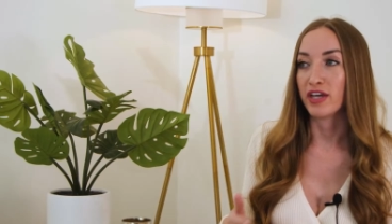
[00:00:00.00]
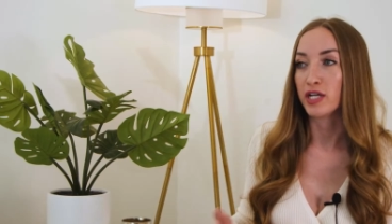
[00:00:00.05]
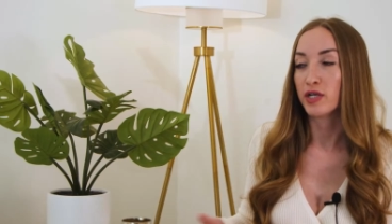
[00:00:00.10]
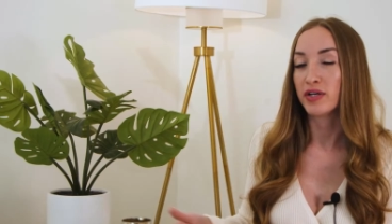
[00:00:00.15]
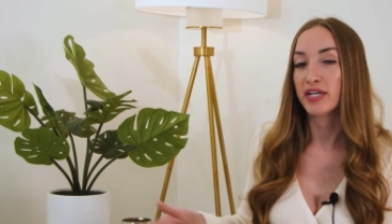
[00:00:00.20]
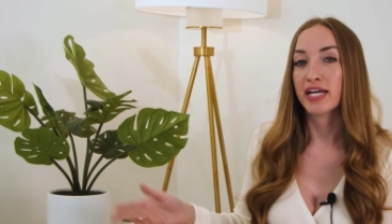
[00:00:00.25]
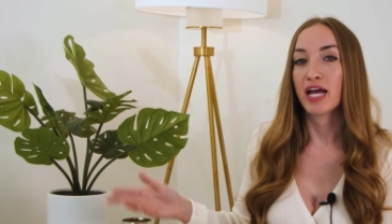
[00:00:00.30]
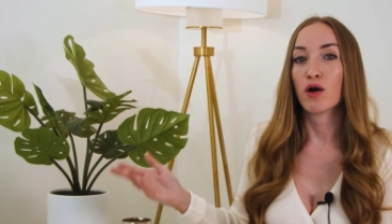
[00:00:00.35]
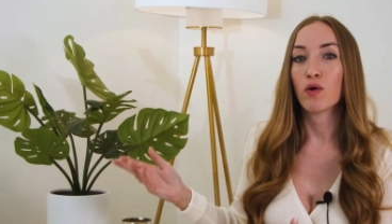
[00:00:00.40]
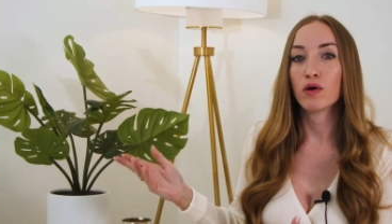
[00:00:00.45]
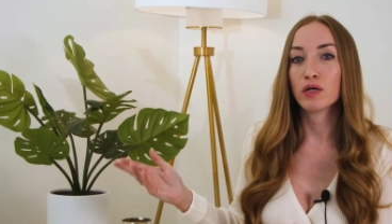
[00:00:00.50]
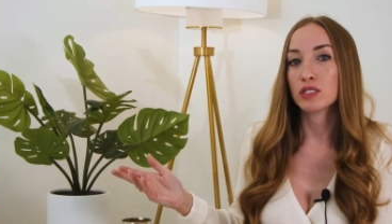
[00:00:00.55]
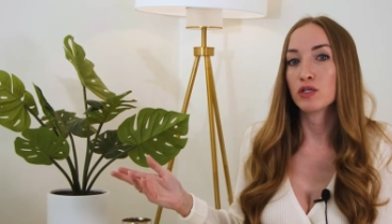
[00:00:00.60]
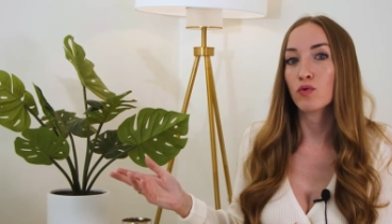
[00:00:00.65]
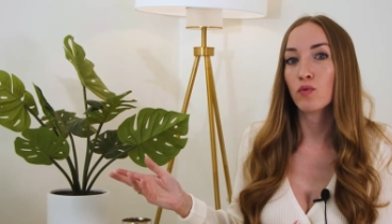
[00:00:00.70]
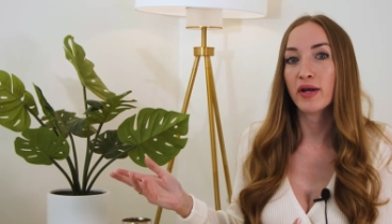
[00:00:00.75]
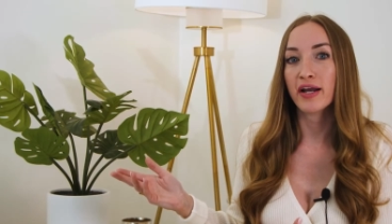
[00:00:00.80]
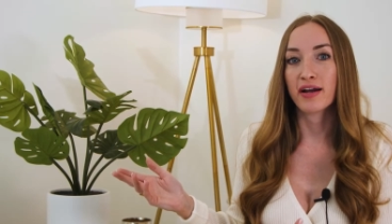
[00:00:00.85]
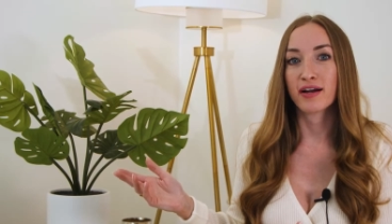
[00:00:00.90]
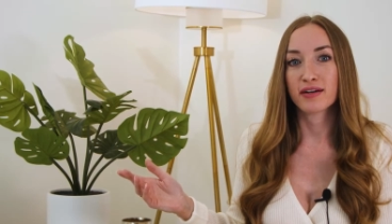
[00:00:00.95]
figuring out what
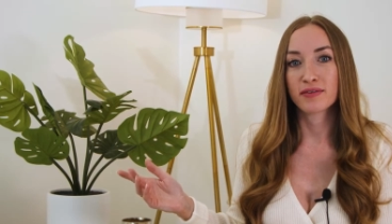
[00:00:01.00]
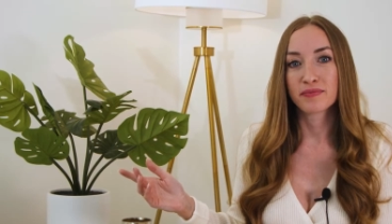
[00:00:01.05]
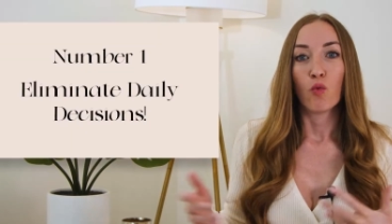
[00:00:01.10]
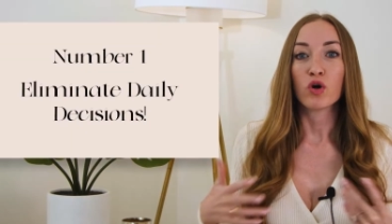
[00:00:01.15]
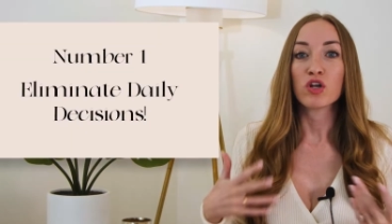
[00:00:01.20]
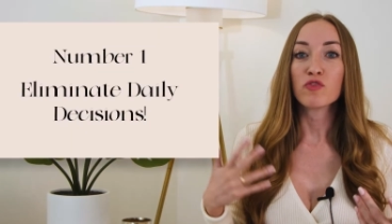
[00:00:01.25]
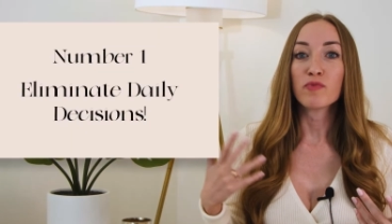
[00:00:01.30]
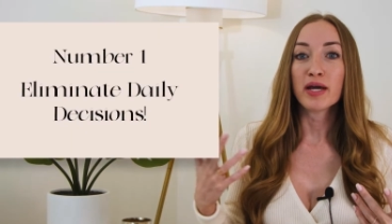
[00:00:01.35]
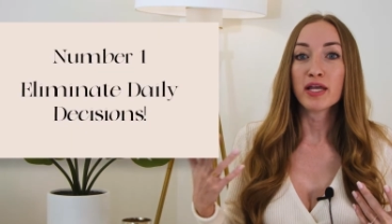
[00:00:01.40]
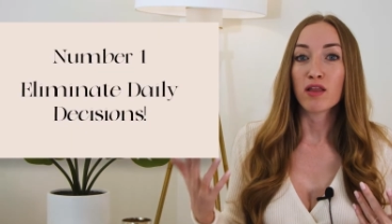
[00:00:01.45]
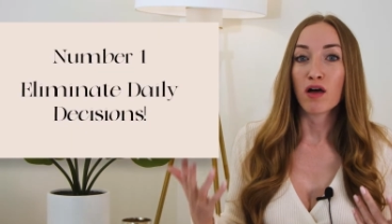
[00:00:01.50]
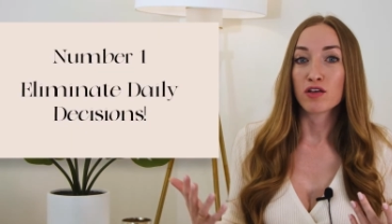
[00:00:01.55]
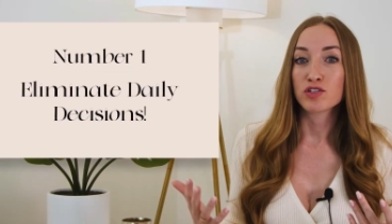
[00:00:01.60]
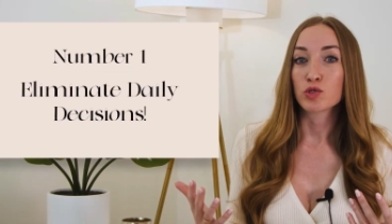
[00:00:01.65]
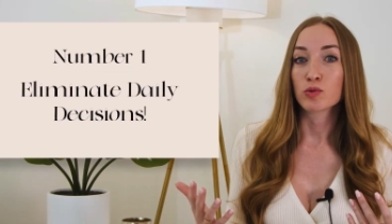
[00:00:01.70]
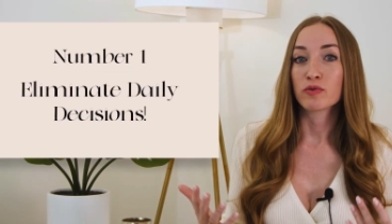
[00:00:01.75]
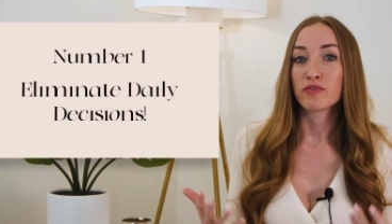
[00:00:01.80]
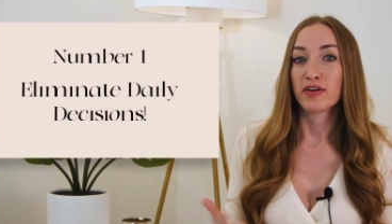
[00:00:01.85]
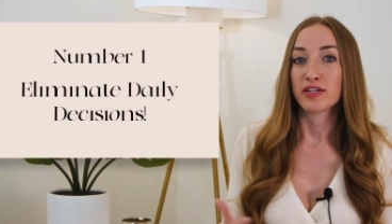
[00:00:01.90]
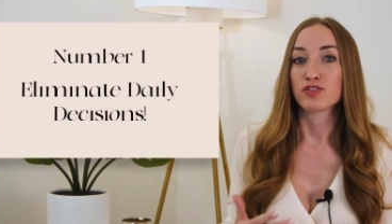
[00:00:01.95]
you'll wear. One of my law
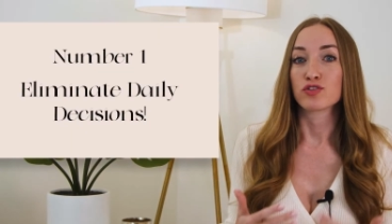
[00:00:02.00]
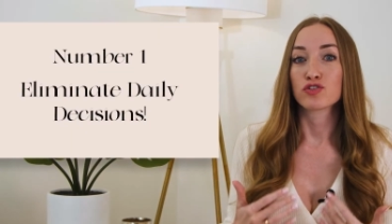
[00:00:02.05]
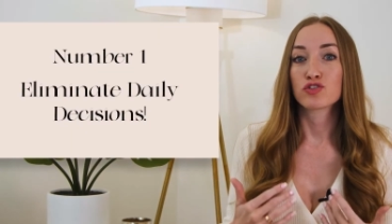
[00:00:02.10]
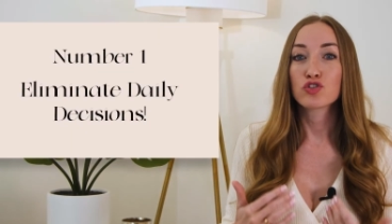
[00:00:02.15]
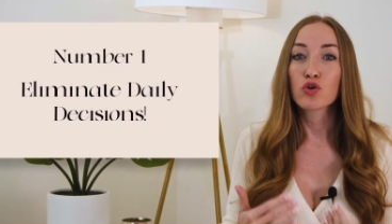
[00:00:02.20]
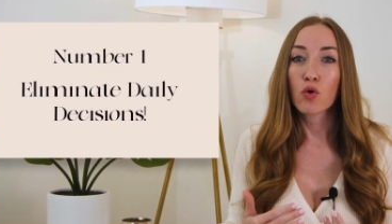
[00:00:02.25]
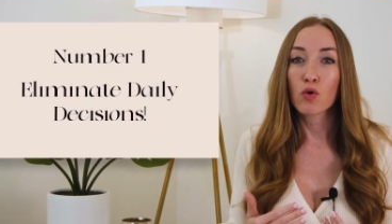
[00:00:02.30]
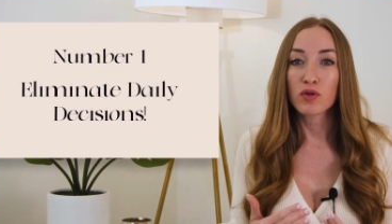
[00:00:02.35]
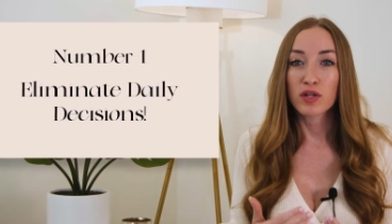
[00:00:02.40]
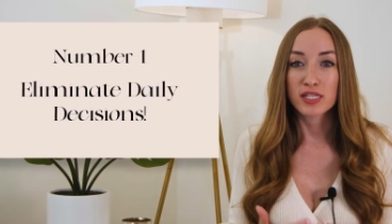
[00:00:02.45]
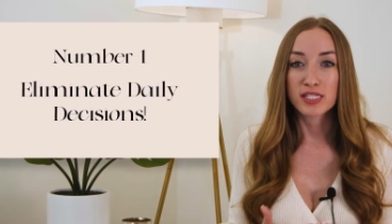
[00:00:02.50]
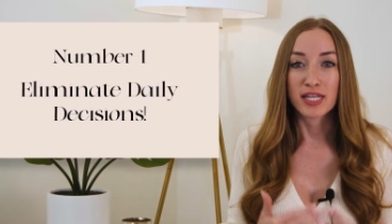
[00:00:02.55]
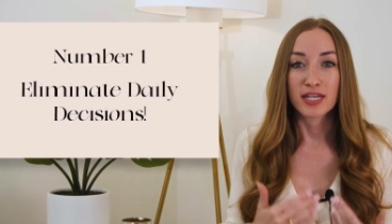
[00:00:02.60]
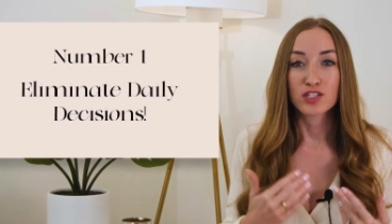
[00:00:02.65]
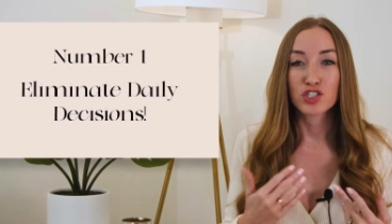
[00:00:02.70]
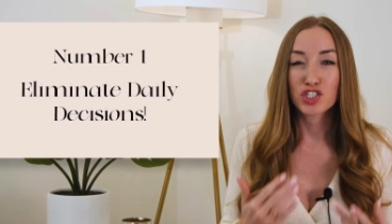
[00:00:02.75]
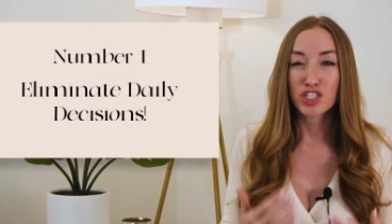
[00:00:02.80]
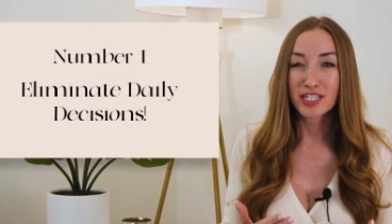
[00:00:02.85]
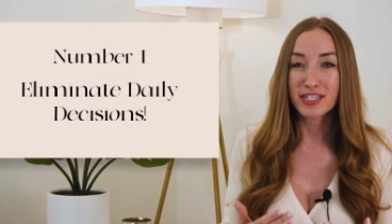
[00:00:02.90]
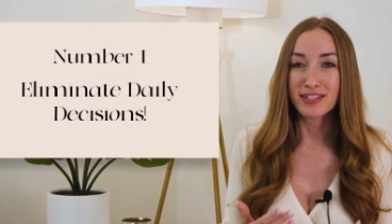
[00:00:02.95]
school professors told us
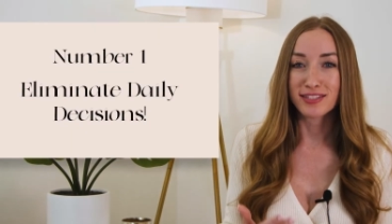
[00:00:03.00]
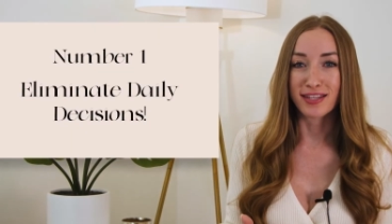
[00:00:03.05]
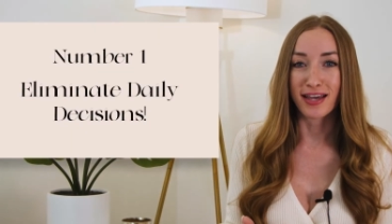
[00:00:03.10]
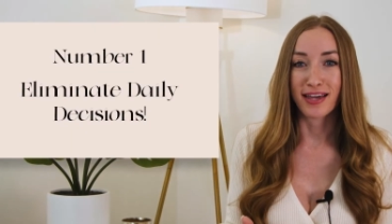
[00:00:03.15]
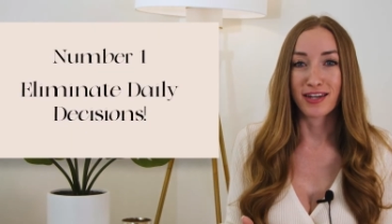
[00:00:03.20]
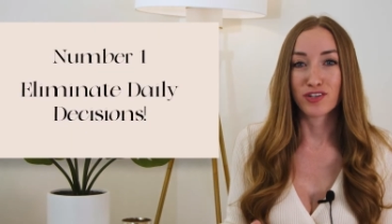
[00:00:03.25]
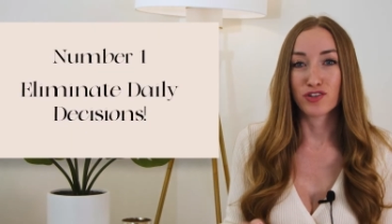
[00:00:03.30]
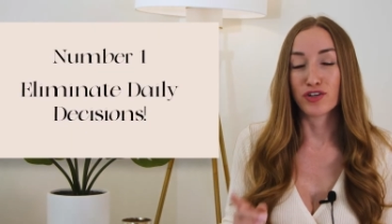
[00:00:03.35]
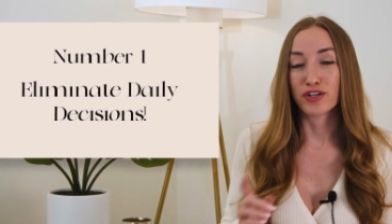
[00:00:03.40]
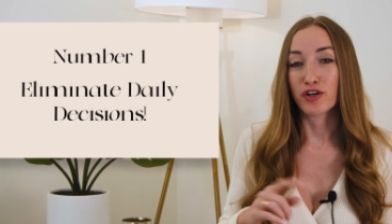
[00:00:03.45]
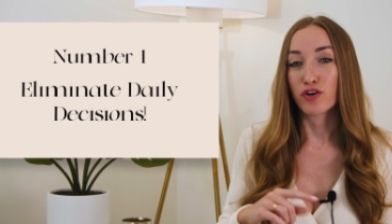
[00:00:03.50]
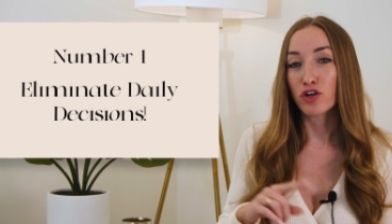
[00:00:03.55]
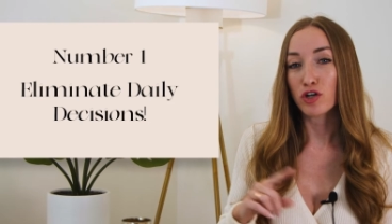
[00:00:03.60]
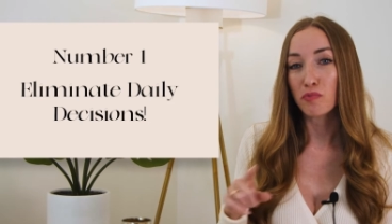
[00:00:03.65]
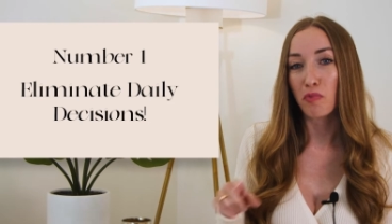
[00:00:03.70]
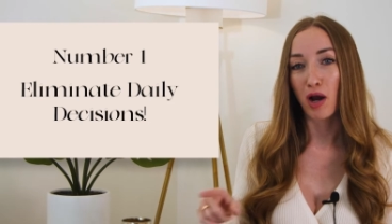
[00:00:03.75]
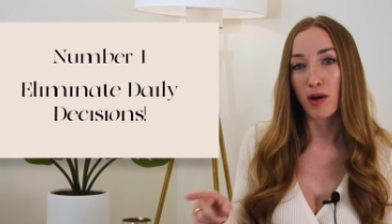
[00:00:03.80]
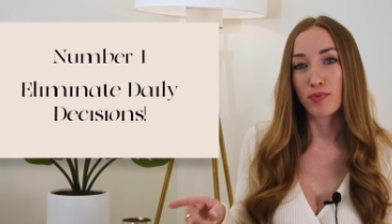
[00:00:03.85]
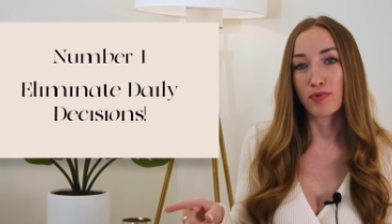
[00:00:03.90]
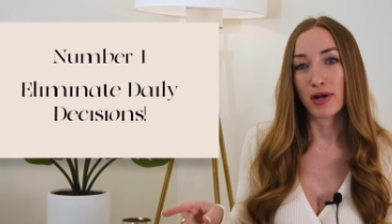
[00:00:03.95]
that she decided during her
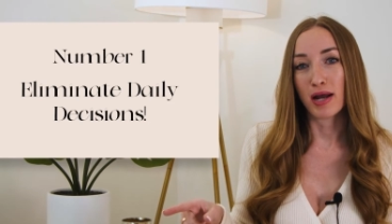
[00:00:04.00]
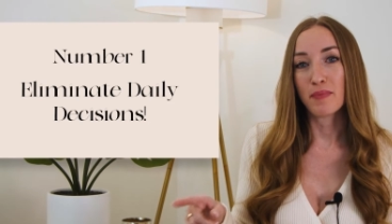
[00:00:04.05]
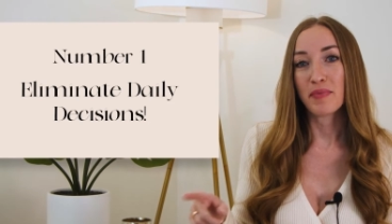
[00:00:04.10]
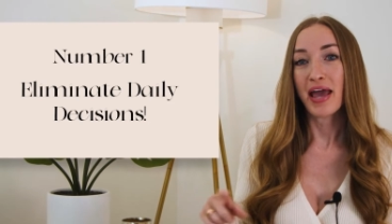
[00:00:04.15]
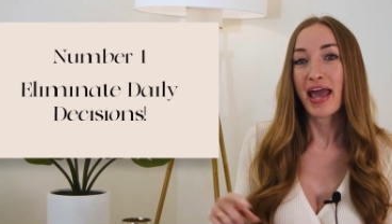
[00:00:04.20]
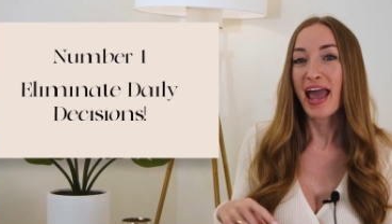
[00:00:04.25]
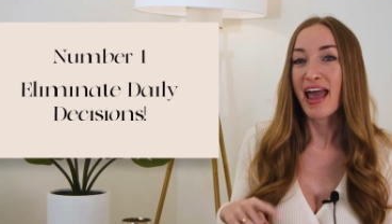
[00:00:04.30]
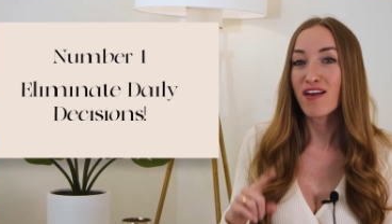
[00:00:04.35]
bar prep